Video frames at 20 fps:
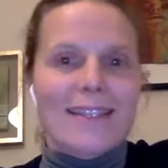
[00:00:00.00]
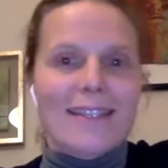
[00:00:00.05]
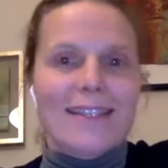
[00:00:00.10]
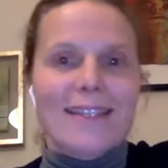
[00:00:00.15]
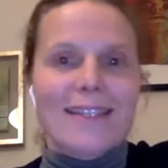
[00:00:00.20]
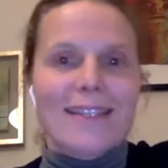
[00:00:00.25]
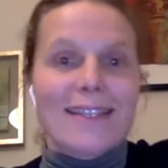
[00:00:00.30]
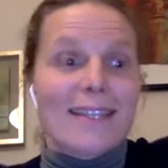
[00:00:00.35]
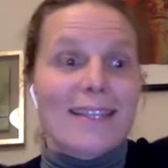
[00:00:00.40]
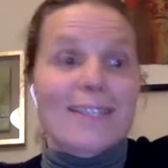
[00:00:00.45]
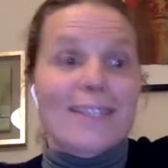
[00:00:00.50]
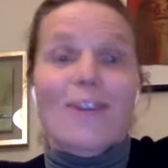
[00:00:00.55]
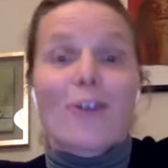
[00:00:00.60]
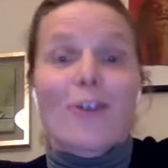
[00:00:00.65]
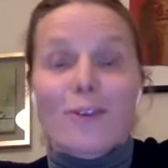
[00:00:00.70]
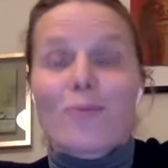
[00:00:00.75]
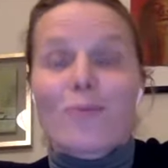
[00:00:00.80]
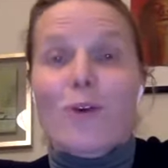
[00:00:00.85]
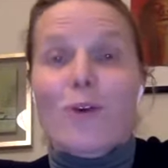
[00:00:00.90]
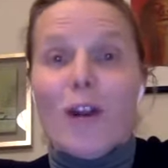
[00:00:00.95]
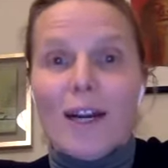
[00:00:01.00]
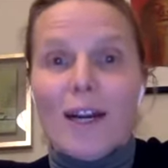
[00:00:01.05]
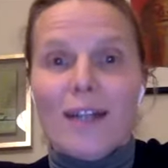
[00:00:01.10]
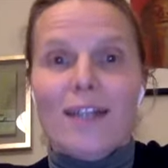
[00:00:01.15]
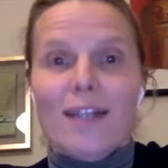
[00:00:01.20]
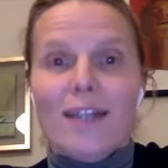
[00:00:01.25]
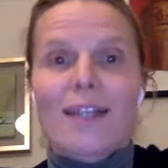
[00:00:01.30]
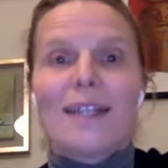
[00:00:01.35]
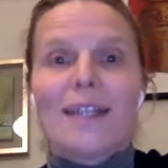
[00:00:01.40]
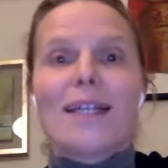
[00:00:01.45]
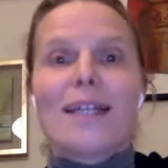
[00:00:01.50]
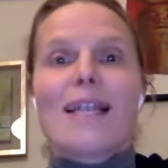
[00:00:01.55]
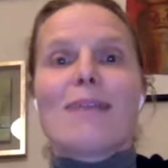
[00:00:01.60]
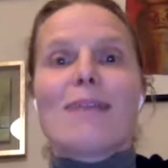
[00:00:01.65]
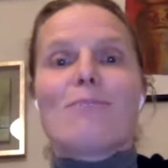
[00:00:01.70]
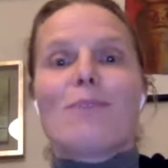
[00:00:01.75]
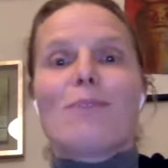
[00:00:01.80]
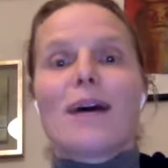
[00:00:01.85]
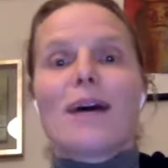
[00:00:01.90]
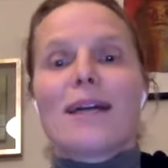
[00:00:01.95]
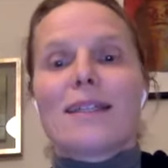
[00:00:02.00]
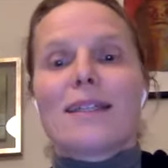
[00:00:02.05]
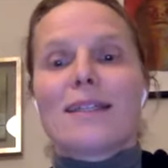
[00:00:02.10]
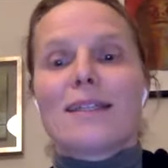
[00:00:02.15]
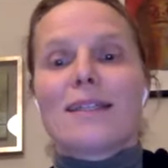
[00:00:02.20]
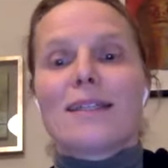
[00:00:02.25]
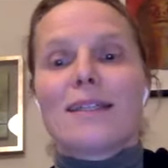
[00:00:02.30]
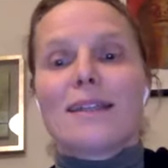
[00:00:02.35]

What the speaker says: It's a lot of work, but